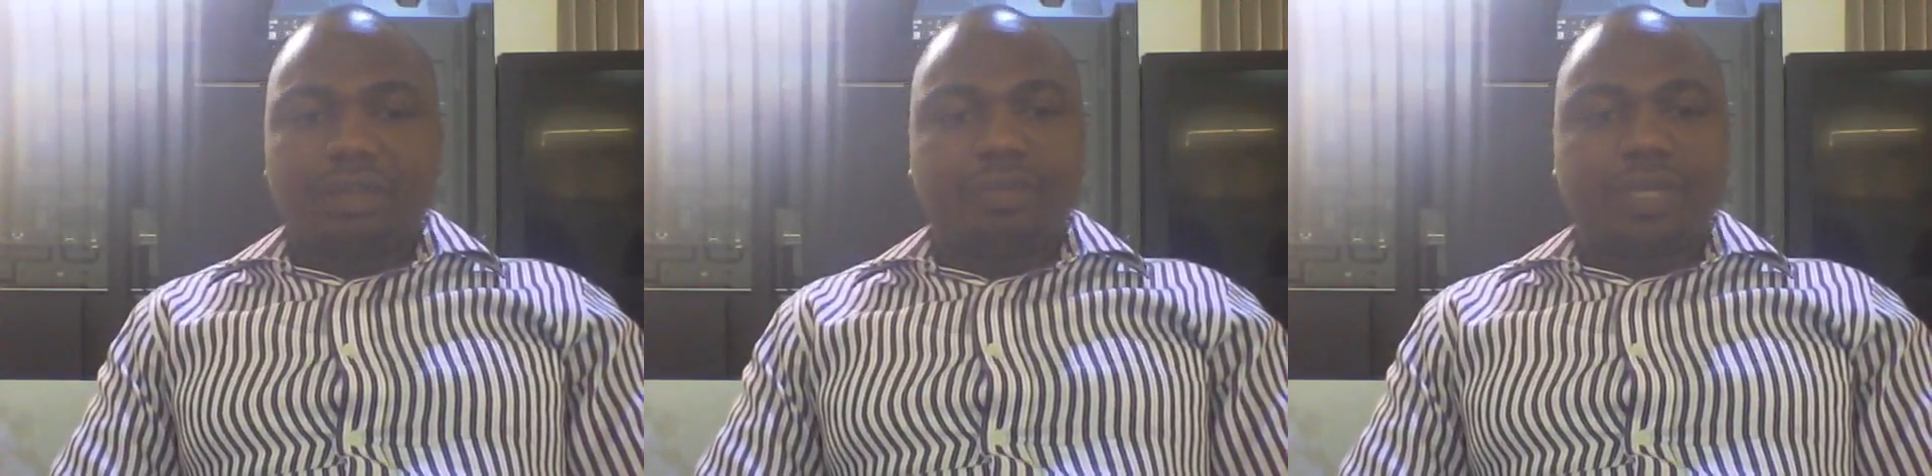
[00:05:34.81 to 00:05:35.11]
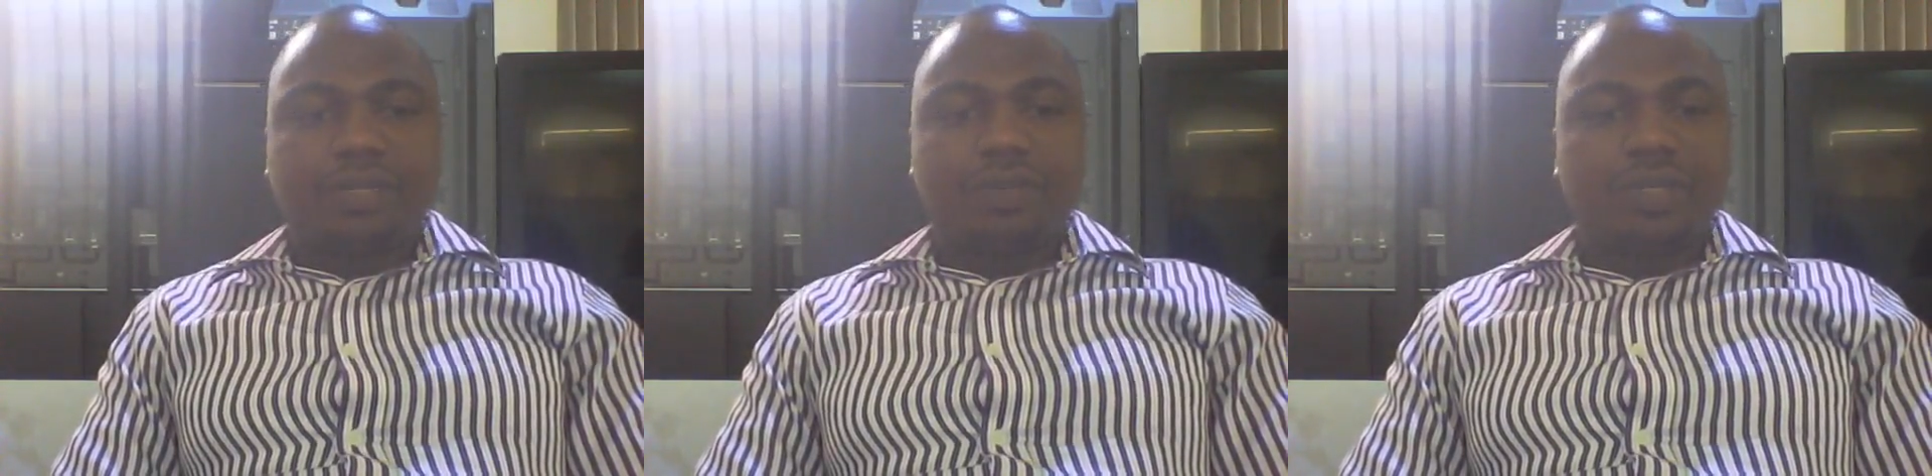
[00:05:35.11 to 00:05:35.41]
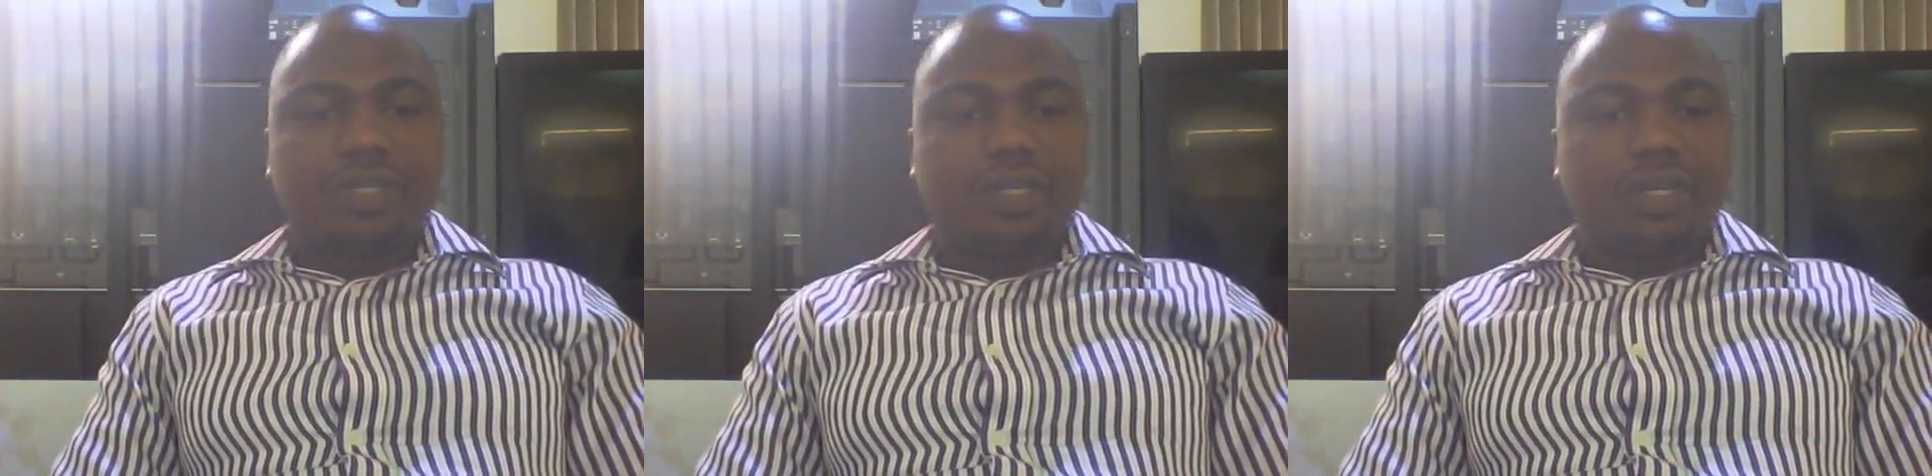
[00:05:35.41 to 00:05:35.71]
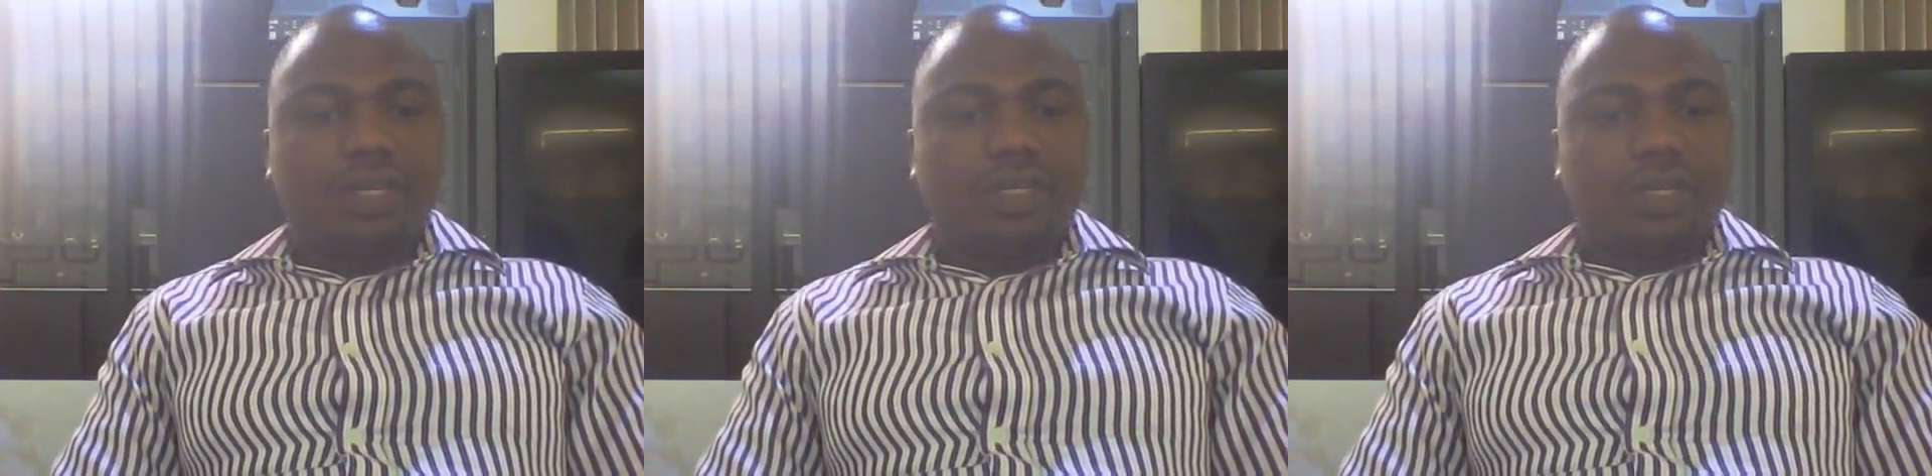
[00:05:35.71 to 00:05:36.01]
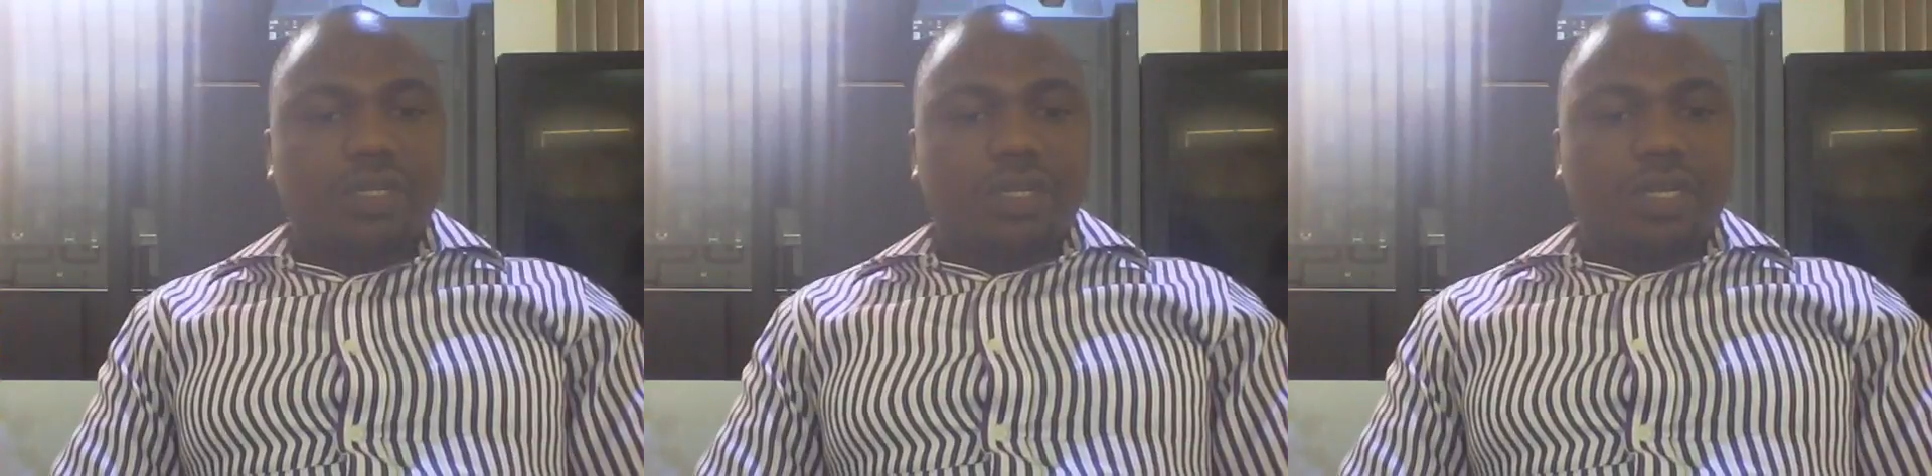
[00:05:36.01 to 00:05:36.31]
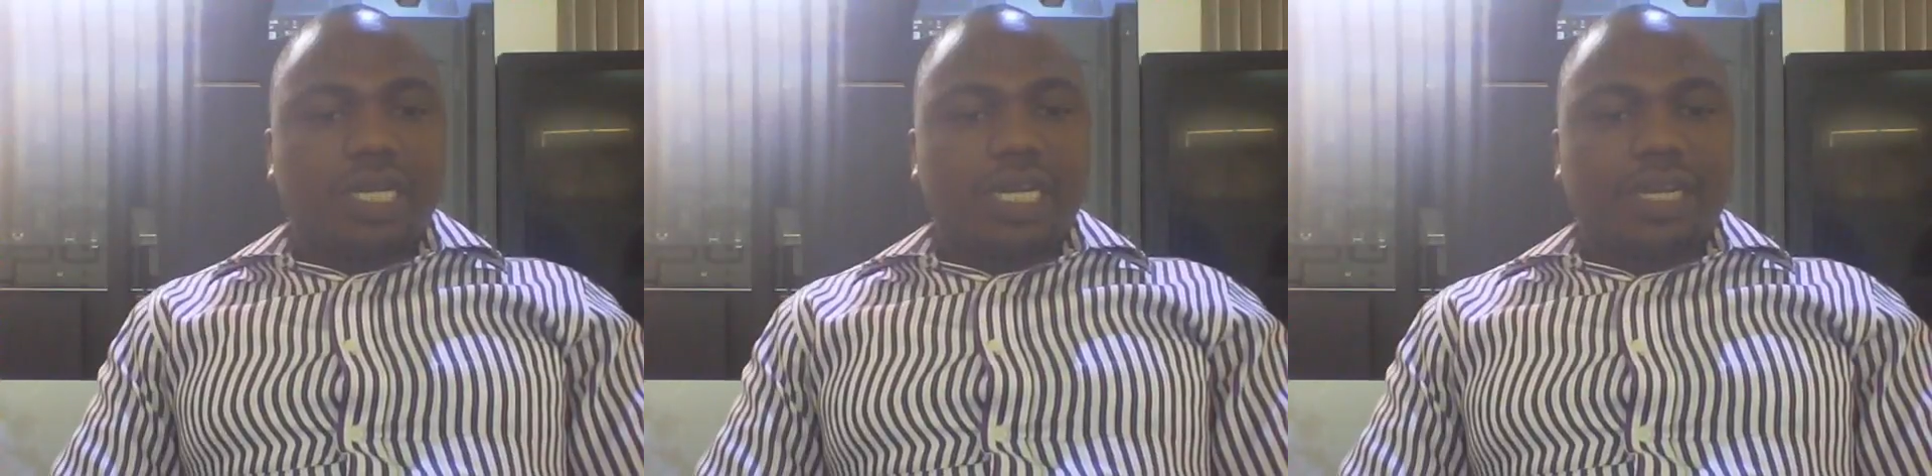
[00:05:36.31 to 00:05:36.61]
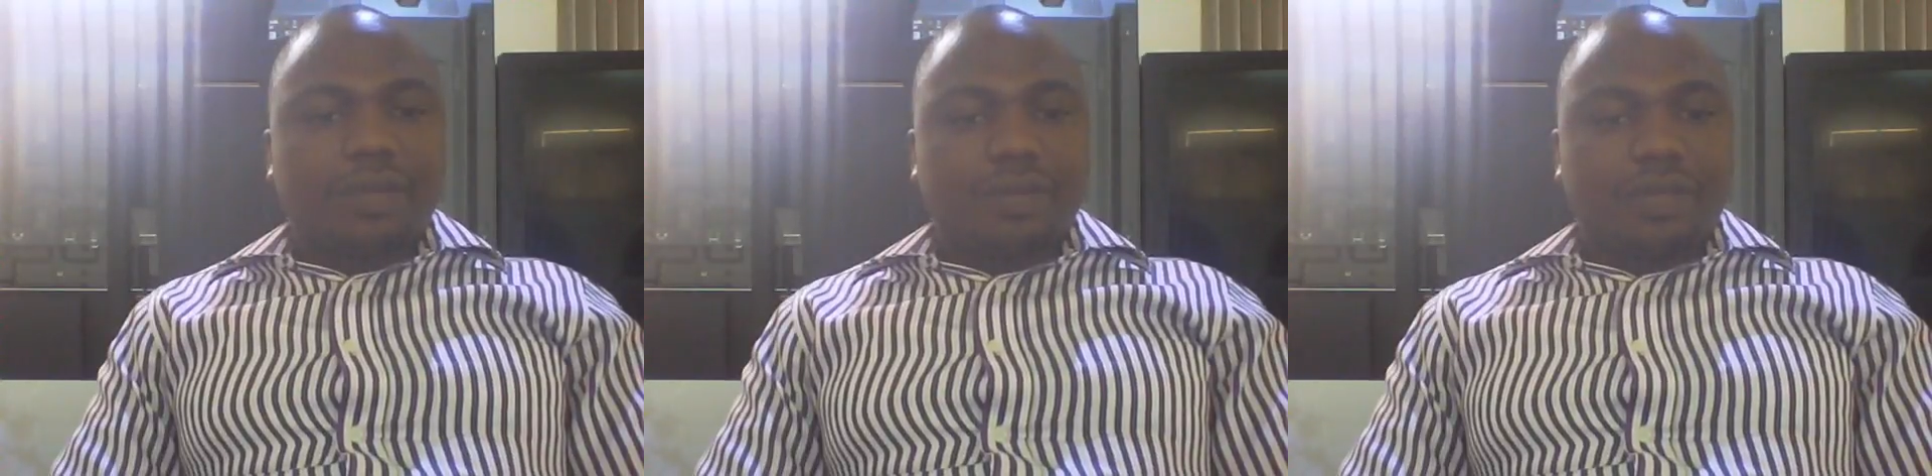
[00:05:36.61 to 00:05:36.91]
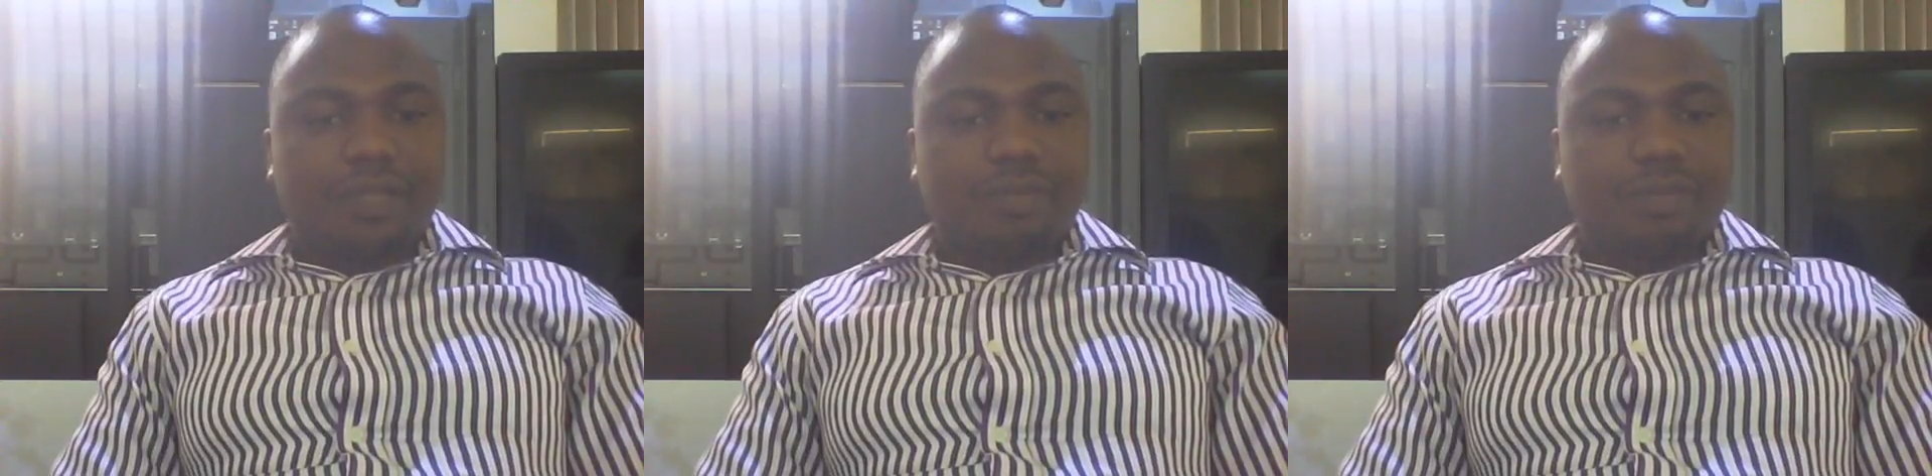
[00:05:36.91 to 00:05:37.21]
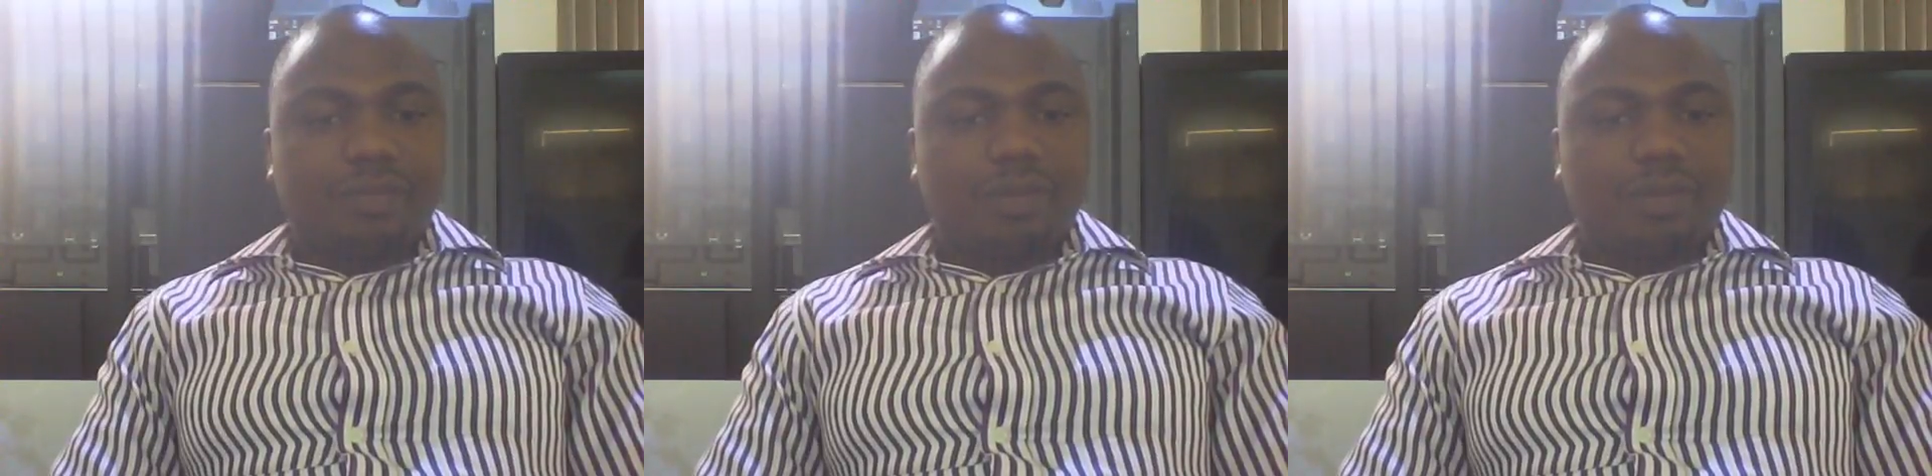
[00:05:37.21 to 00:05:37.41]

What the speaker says: but not rely on them,